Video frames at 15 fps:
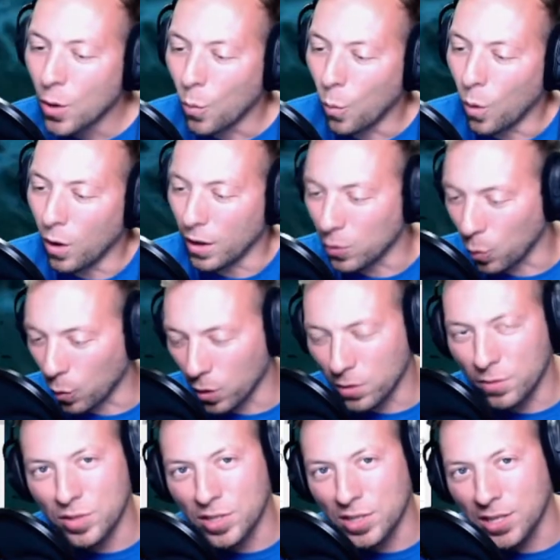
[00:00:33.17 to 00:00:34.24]
Well, in the world
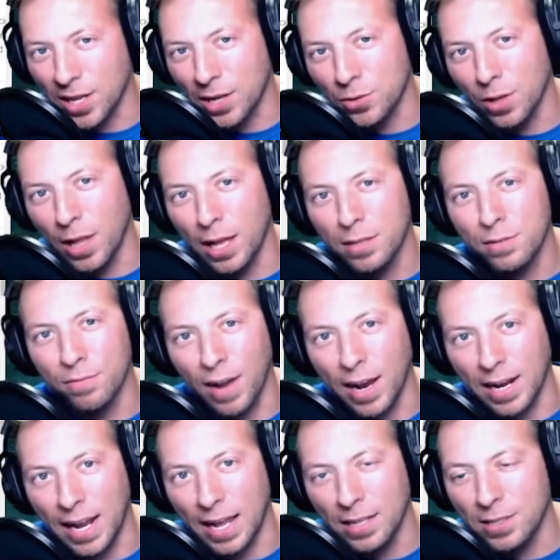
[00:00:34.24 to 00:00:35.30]
of decentralized
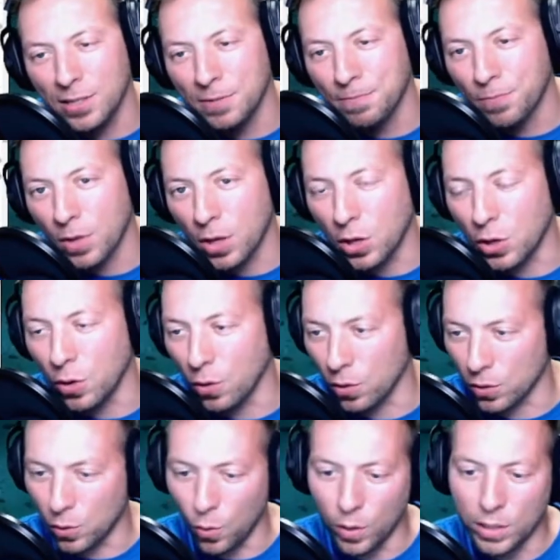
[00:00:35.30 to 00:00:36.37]
finance, you're
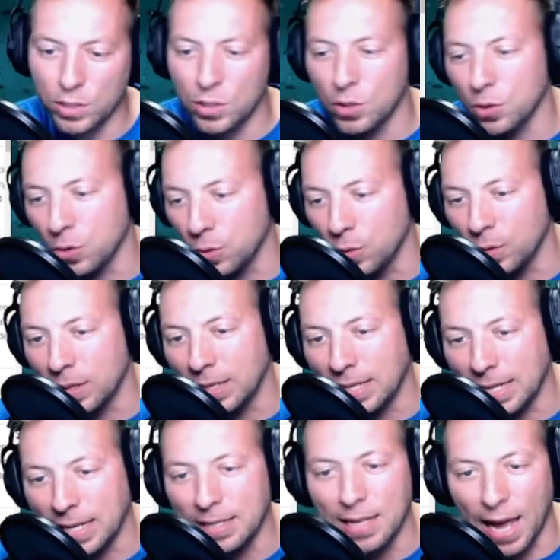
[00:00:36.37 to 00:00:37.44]
going to
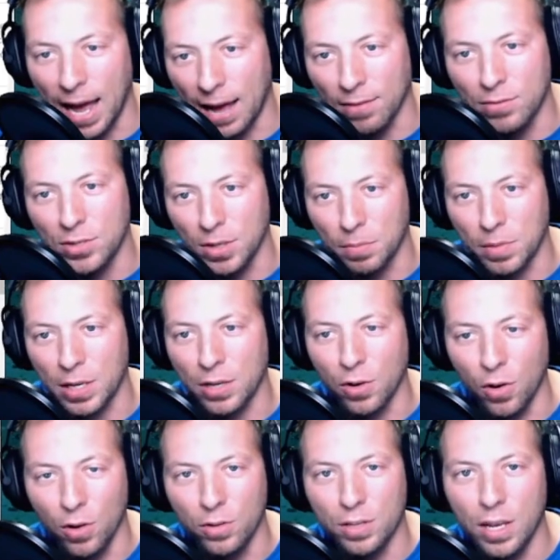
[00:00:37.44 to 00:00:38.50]
need to have something
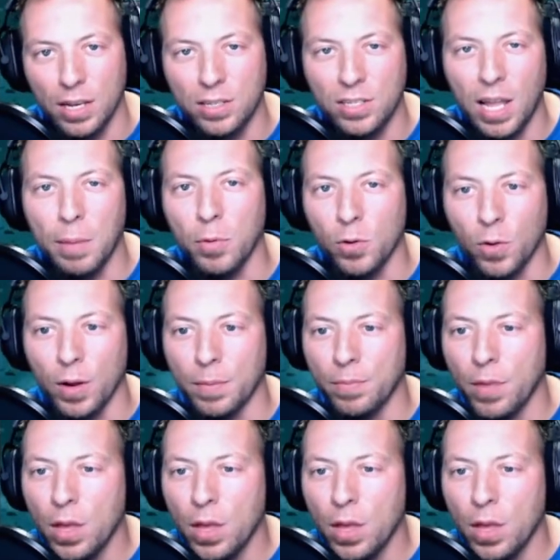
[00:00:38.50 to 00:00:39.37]
called a stablecoin.